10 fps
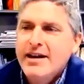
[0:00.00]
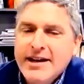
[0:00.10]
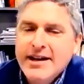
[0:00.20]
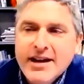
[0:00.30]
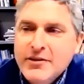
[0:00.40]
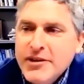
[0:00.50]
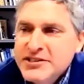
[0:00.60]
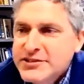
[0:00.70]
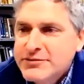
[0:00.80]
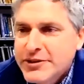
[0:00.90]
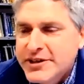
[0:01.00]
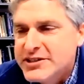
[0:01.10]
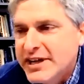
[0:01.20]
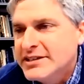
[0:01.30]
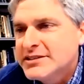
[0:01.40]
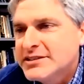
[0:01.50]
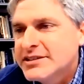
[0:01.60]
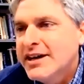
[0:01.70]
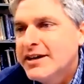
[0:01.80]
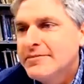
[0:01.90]
I got a question for you, Josh.
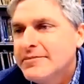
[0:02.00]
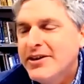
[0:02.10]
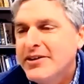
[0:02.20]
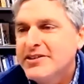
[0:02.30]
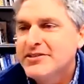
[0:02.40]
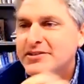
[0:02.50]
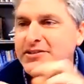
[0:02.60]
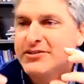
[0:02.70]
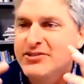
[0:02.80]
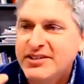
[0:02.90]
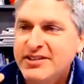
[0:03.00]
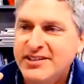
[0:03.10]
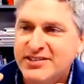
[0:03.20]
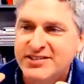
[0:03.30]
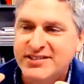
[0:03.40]
Um, you know, you, you see this,